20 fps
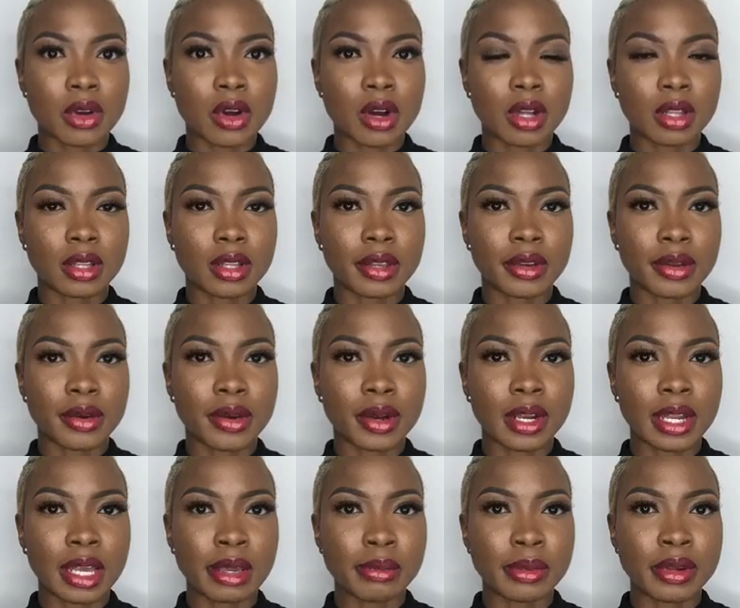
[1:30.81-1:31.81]
calling all
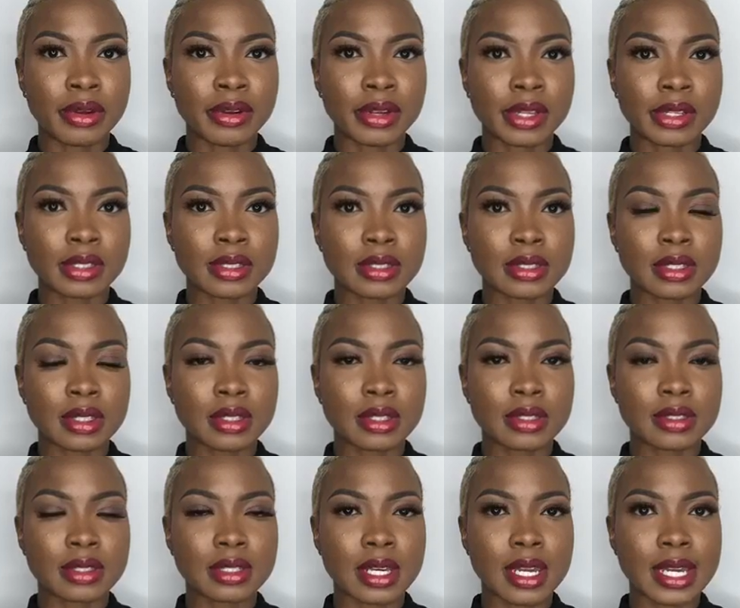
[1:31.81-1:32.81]
Liberians to the
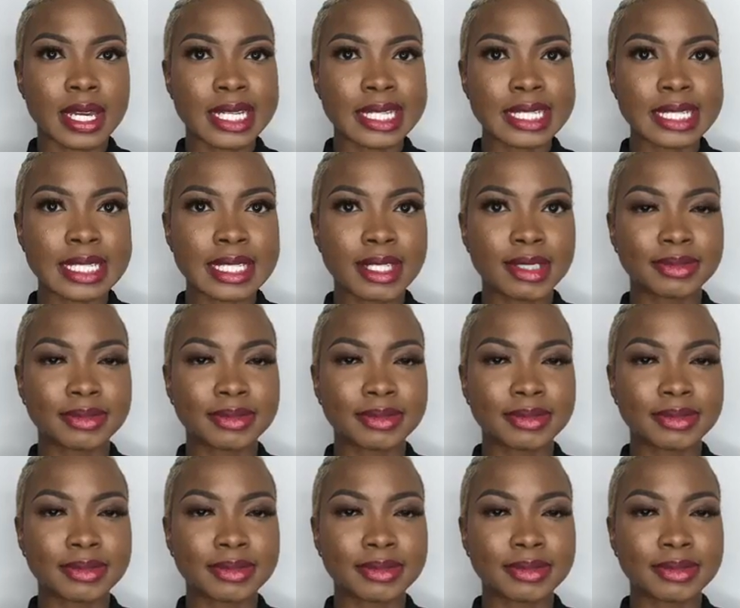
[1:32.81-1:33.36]
stand.